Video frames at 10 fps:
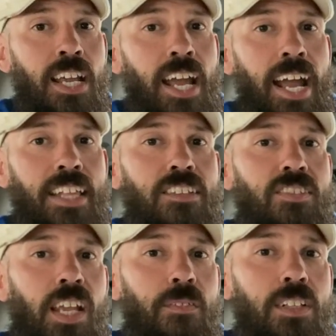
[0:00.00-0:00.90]
And the
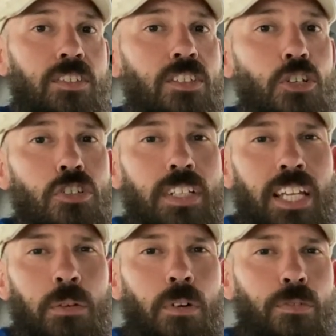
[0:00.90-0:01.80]
savings are usually
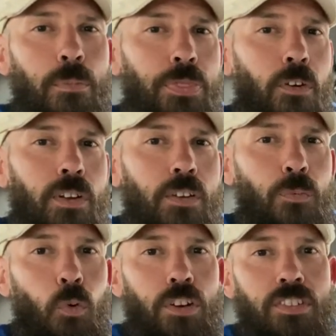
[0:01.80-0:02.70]
anywhere from 30 to
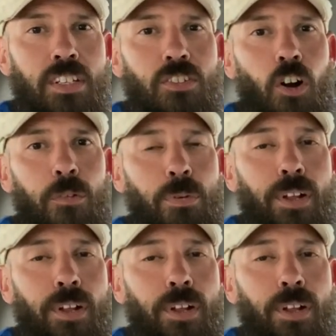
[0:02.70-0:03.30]
40 cents off per